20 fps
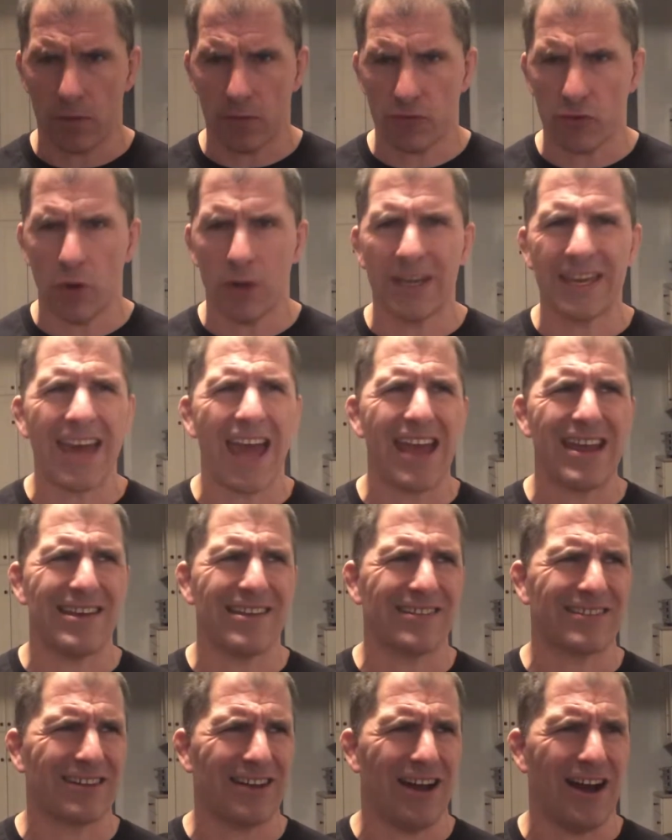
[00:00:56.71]
It was called
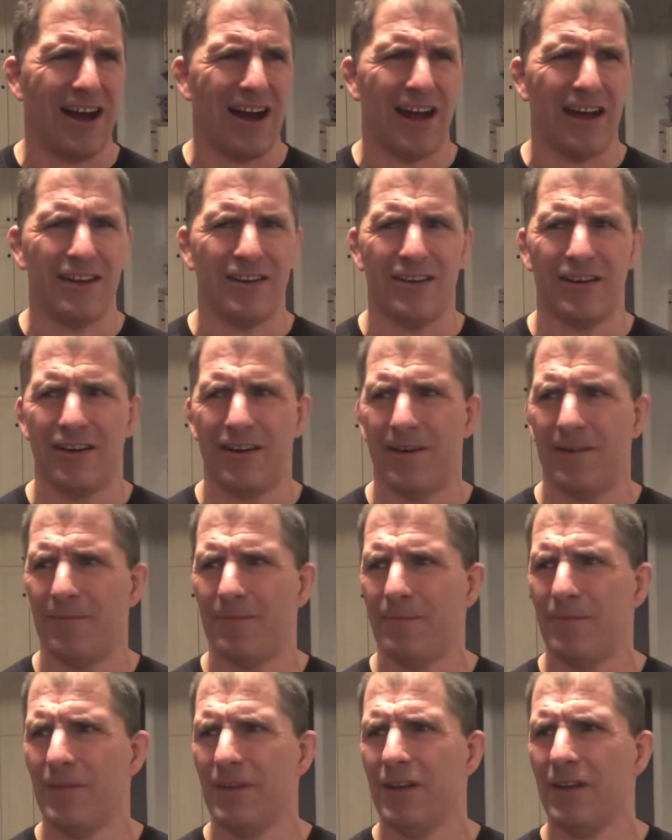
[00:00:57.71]
Genghis
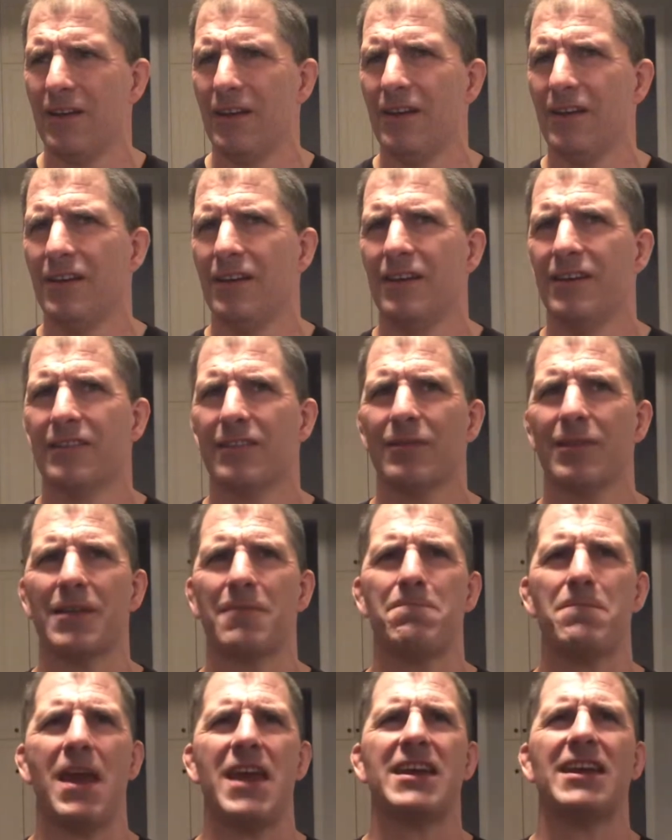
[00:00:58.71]
Khan, something
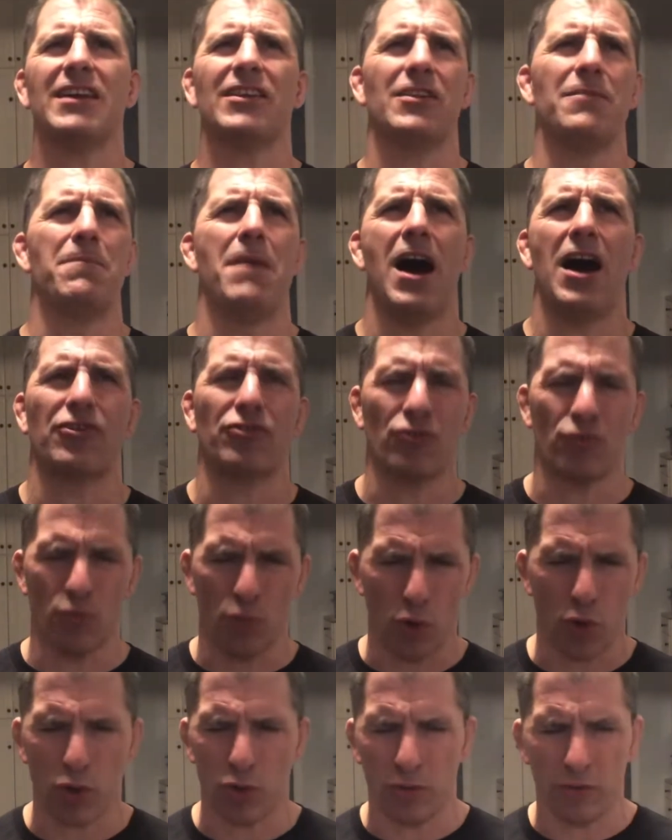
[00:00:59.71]
like Making of the Modern
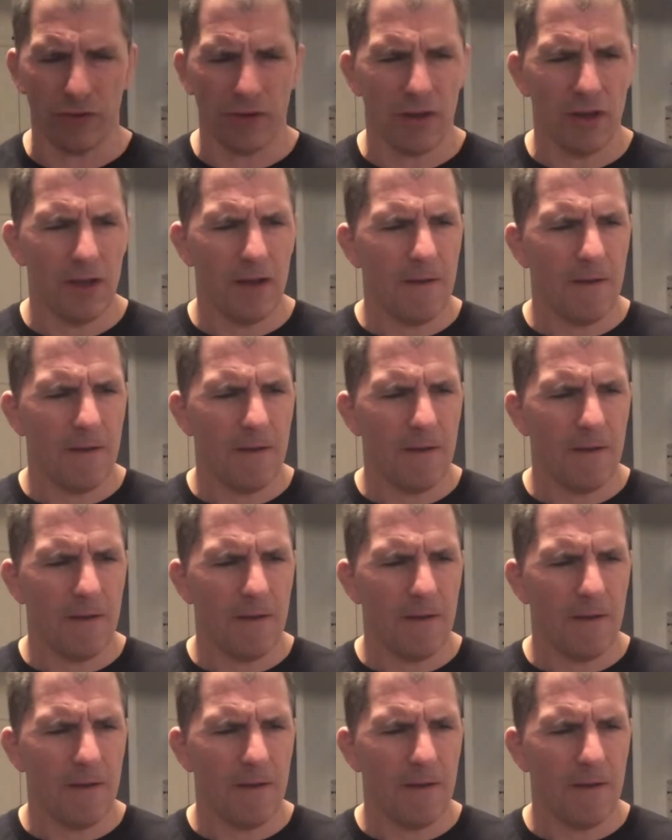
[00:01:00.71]
World.